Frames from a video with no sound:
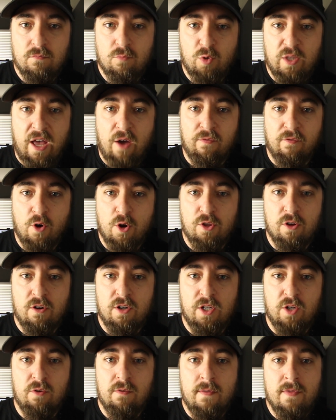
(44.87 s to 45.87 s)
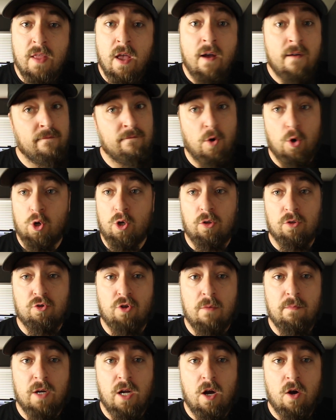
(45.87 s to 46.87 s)
without further ado, Vertical
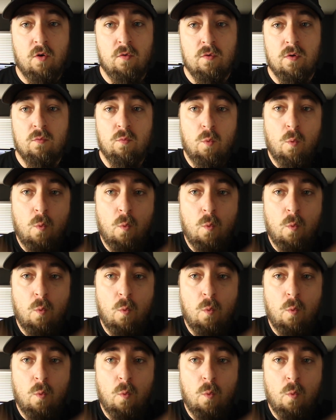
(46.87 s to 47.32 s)
Drum Co.